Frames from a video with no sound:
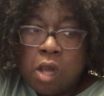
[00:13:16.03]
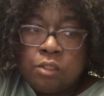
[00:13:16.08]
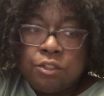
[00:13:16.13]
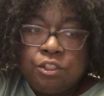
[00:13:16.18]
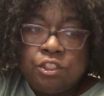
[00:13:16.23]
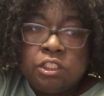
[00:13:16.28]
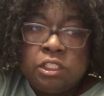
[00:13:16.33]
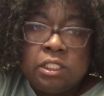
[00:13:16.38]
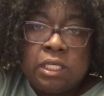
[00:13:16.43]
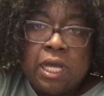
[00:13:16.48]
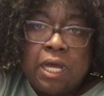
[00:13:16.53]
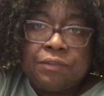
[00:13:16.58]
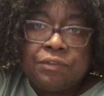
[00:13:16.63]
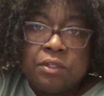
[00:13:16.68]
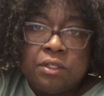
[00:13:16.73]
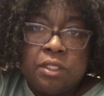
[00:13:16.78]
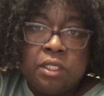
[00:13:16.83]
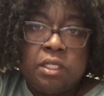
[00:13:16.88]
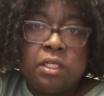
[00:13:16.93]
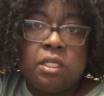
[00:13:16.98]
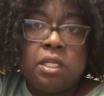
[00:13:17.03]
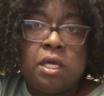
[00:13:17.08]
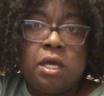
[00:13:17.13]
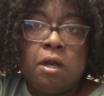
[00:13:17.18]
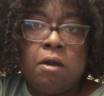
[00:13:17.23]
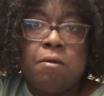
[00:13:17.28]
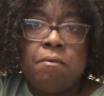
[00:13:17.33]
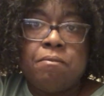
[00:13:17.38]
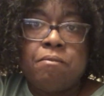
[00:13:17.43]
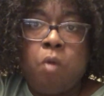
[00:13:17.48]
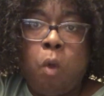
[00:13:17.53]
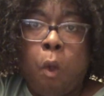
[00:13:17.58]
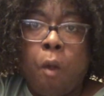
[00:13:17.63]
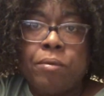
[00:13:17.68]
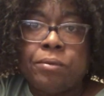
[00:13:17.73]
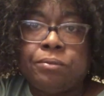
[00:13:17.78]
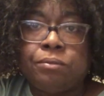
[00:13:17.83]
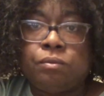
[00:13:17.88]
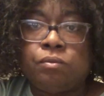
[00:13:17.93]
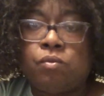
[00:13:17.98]
seek out the needed help
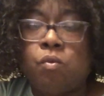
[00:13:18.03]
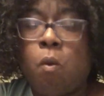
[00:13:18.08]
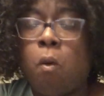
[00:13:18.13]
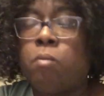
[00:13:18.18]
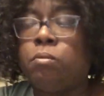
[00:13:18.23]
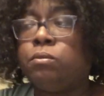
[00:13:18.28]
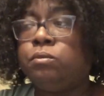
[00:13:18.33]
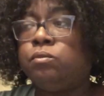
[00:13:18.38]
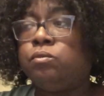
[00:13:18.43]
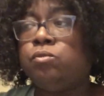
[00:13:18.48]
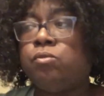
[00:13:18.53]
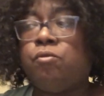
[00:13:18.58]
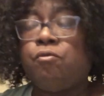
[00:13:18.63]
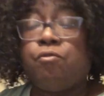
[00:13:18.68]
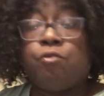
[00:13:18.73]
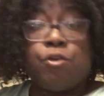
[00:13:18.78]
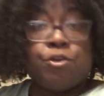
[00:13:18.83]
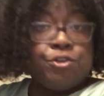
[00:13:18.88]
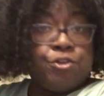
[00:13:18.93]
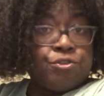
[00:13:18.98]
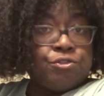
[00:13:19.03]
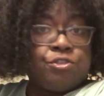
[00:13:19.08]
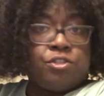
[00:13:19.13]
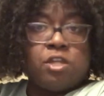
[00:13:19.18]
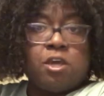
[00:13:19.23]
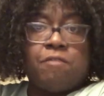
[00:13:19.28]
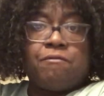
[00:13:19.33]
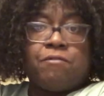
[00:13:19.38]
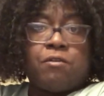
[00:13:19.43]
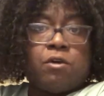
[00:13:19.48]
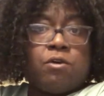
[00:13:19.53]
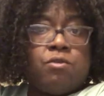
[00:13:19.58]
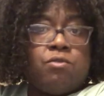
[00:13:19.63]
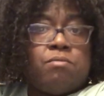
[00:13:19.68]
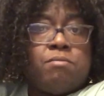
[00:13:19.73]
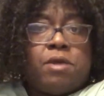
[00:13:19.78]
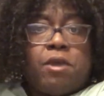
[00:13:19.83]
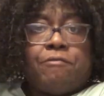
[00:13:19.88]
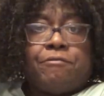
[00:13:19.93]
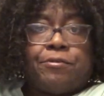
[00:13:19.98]
for yourself or
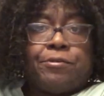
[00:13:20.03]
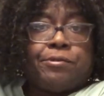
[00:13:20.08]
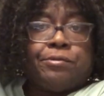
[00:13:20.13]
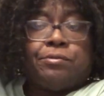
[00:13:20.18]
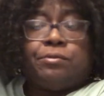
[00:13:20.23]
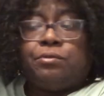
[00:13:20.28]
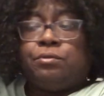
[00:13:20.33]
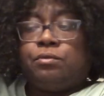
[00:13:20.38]
whomever.